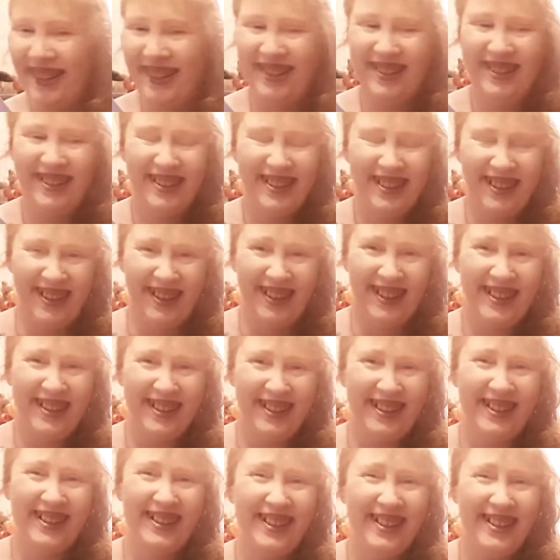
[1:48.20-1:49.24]

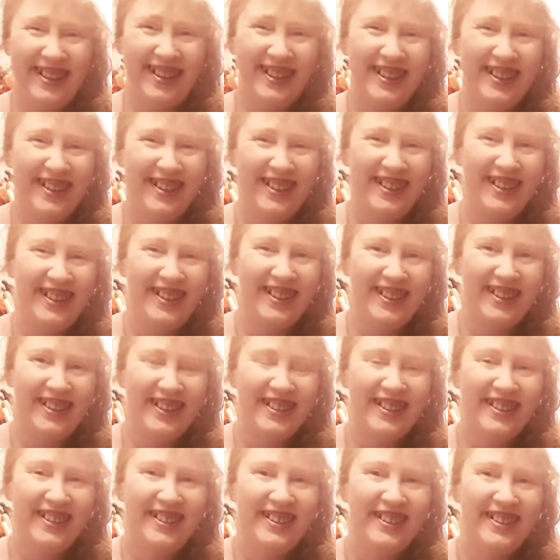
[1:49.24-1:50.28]

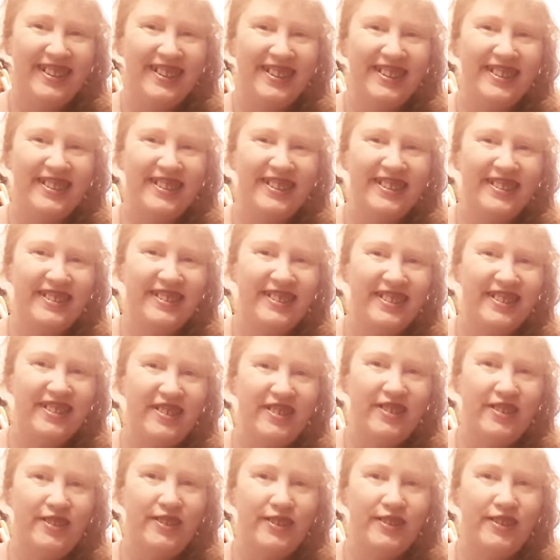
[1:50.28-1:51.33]

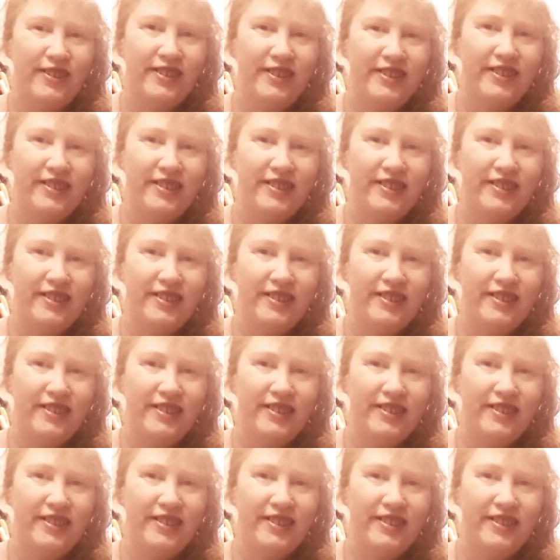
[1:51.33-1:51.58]
This person isn't speaking.